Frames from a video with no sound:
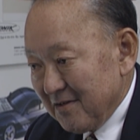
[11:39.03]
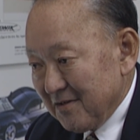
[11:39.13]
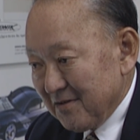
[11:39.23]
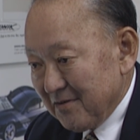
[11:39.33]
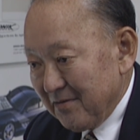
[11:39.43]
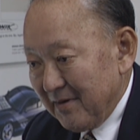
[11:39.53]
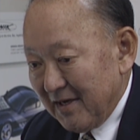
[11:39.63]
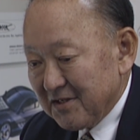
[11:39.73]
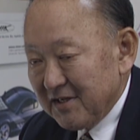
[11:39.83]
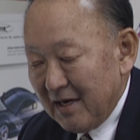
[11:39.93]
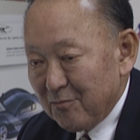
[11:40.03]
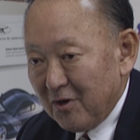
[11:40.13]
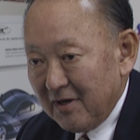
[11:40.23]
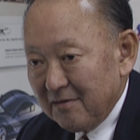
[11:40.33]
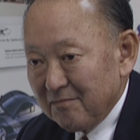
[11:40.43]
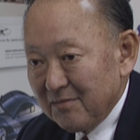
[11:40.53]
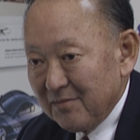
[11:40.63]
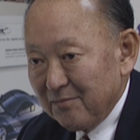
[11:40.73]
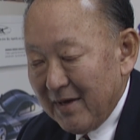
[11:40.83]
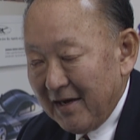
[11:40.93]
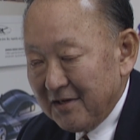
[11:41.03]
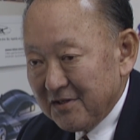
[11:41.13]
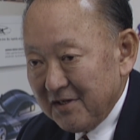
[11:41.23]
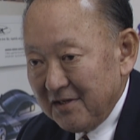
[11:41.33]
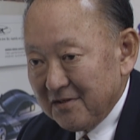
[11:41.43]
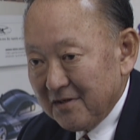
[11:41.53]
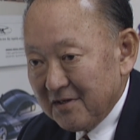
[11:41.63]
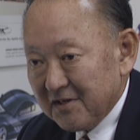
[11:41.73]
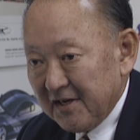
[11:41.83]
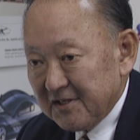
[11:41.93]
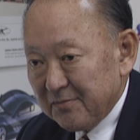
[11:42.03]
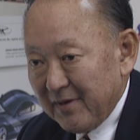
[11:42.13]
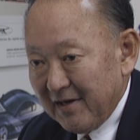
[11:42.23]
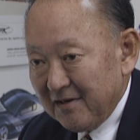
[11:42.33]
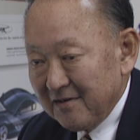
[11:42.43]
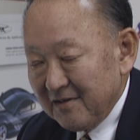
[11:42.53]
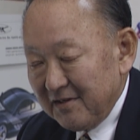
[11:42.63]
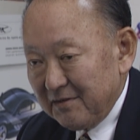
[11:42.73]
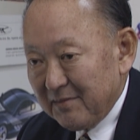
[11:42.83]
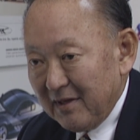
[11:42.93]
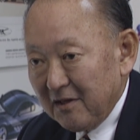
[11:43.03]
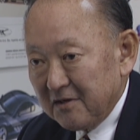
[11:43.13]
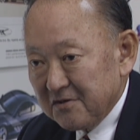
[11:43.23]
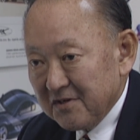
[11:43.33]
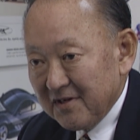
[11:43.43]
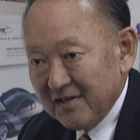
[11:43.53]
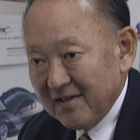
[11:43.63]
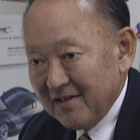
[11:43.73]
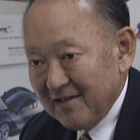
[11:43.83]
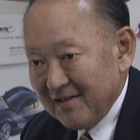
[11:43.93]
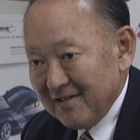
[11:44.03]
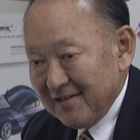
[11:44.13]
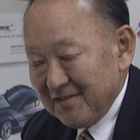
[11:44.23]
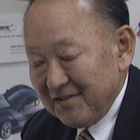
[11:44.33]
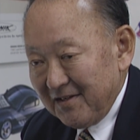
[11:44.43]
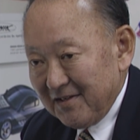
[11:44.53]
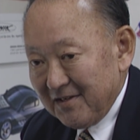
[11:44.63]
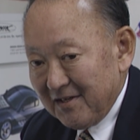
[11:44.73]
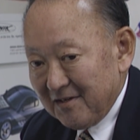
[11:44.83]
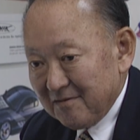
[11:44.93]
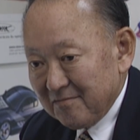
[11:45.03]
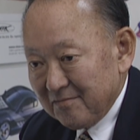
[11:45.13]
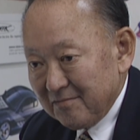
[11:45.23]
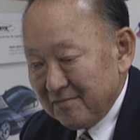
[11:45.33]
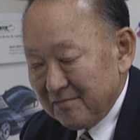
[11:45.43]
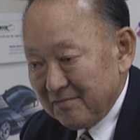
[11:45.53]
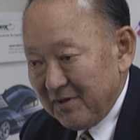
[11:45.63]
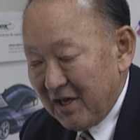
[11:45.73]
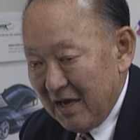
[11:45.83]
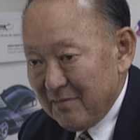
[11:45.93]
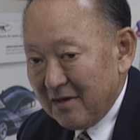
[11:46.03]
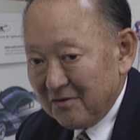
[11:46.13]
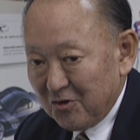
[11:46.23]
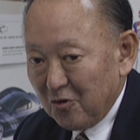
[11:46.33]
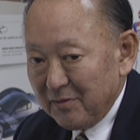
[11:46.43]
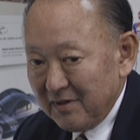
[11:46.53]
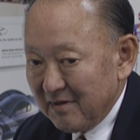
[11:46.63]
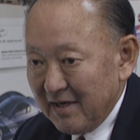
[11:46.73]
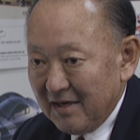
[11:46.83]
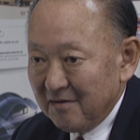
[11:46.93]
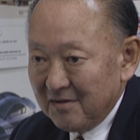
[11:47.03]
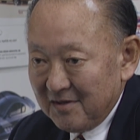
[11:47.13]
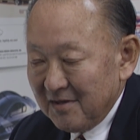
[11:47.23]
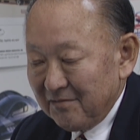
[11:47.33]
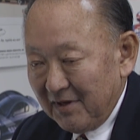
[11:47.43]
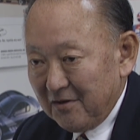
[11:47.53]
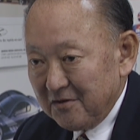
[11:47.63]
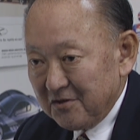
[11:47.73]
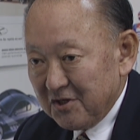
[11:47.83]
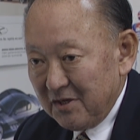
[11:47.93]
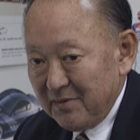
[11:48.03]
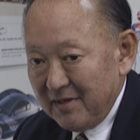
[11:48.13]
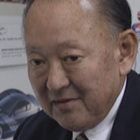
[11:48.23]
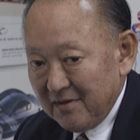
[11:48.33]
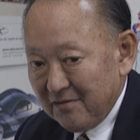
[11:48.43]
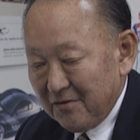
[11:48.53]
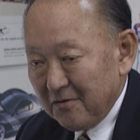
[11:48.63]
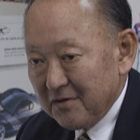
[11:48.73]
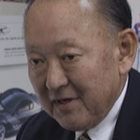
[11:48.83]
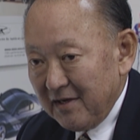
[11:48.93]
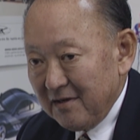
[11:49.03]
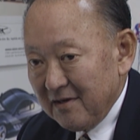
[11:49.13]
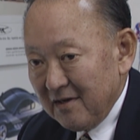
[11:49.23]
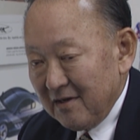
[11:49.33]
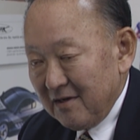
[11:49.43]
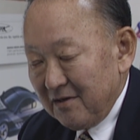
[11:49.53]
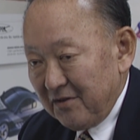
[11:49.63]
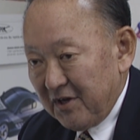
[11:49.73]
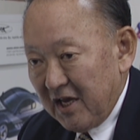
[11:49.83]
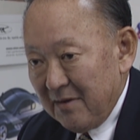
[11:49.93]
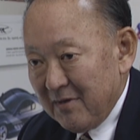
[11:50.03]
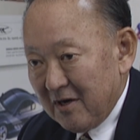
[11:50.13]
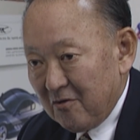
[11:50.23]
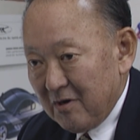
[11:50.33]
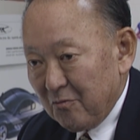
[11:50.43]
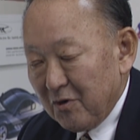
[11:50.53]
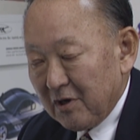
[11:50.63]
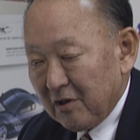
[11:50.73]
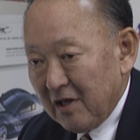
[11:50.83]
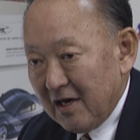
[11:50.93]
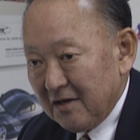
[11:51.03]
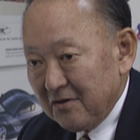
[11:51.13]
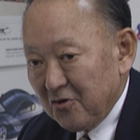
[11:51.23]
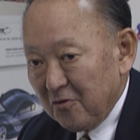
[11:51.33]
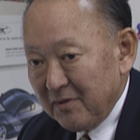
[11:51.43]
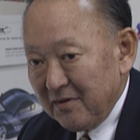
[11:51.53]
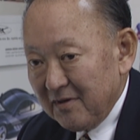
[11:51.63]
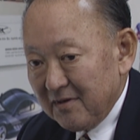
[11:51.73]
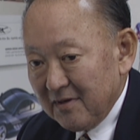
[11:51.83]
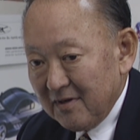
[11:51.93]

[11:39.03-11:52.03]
So the next day I brought in magazines and a sketch pad in my lunch. And they came out and told me again they couldn't see me. And the third day, they came out around 1 o'clock and told me that